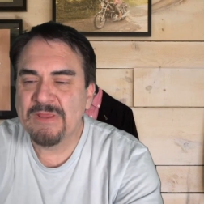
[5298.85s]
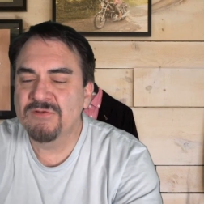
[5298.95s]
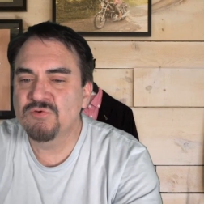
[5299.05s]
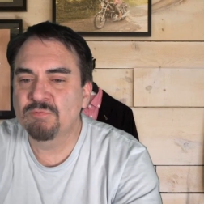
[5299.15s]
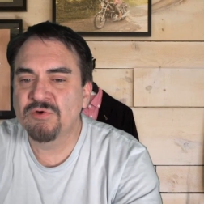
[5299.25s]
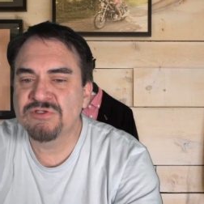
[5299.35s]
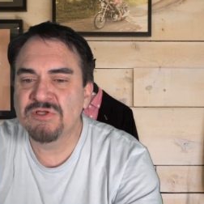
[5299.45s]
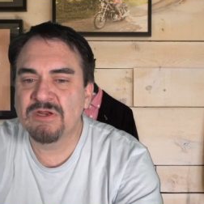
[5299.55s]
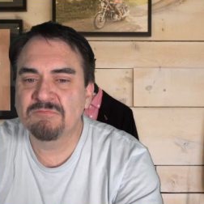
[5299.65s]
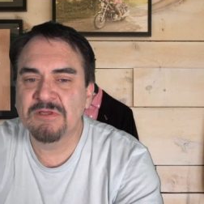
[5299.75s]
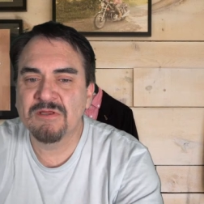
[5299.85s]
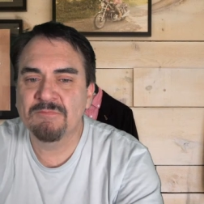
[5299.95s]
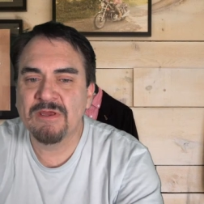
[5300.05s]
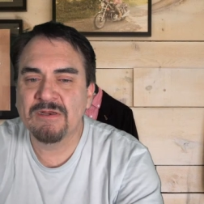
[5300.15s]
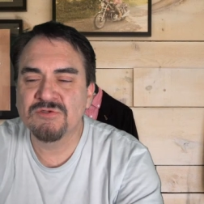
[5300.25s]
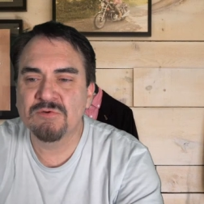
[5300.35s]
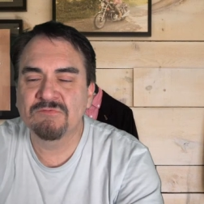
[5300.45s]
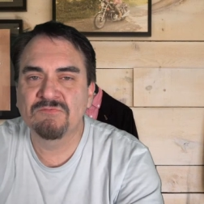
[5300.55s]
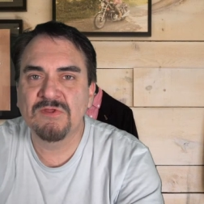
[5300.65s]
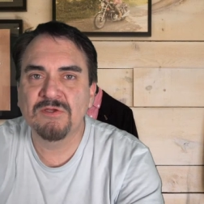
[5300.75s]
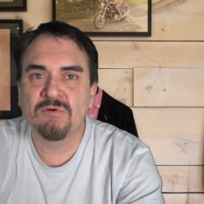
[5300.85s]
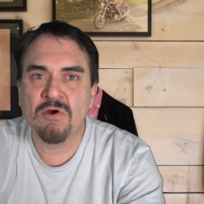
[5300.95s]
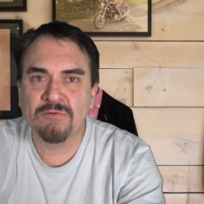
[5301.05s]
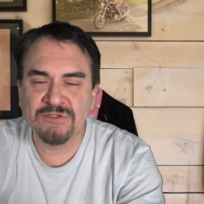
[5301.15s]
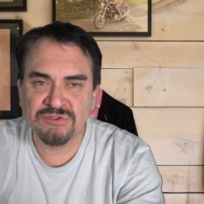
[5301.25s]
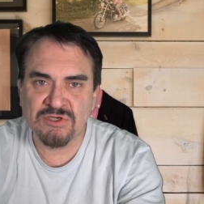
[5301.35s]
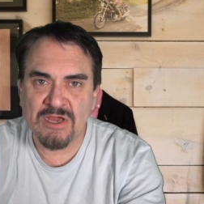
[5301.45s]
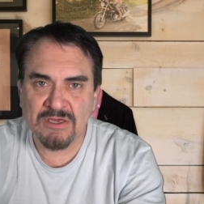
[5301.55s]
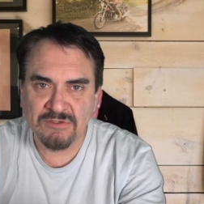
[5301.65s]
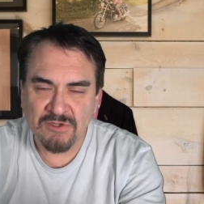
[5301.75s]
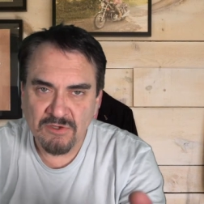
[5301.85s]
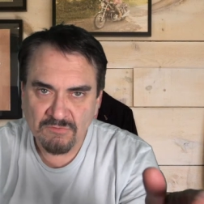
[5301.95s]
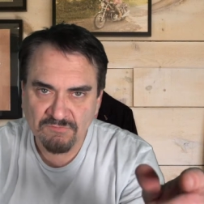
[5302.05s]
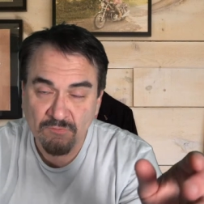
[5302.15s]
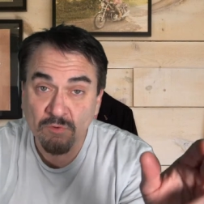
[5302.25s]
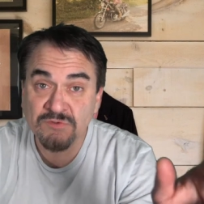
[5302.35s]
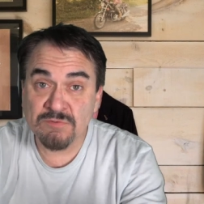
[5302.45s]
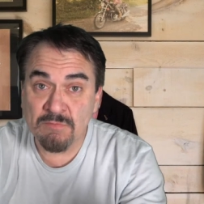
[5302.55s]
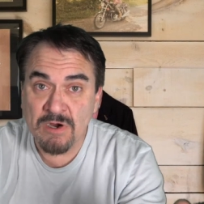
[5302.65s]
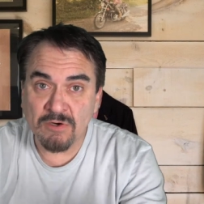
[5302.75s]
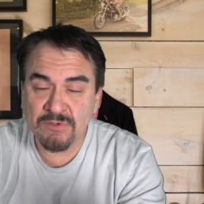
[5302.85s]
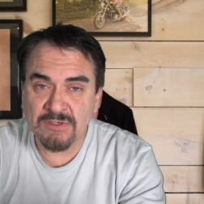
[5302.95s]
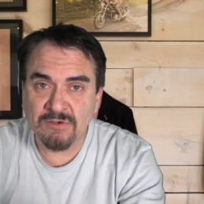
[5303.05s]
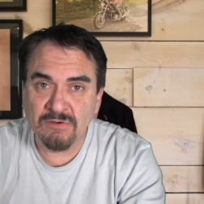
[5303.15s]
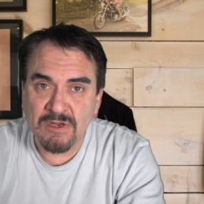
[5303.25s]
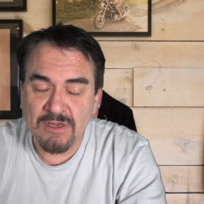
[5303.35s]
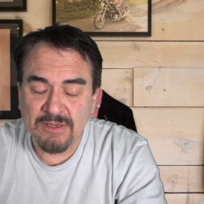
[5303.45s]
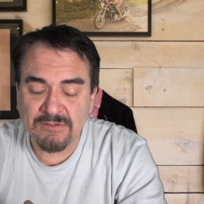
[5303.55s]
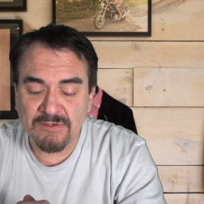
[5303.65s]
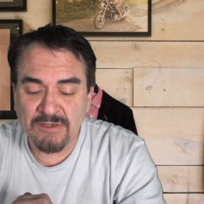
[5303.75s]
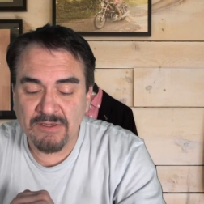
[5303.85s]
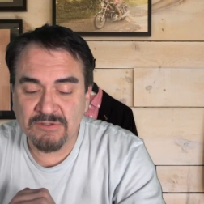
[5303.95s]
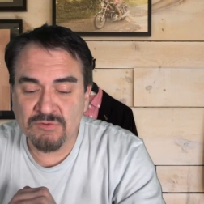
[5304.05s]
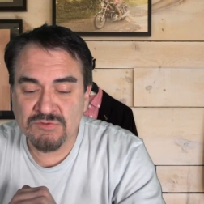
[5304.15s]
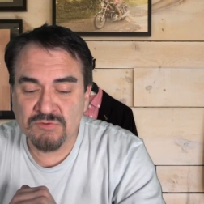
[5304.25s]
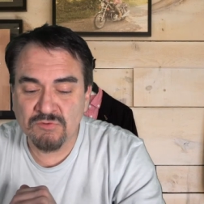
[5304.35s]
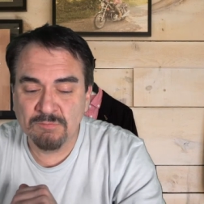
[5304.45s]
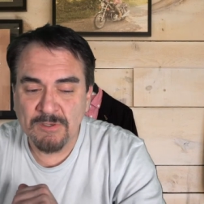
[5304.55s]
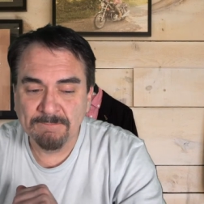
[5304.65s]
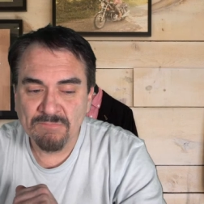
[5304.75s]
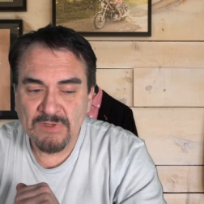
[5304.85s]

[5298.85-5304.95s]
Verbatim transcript: I do appreciate everybody coming on. I do have a video already shot for tomorrow here on YouTube.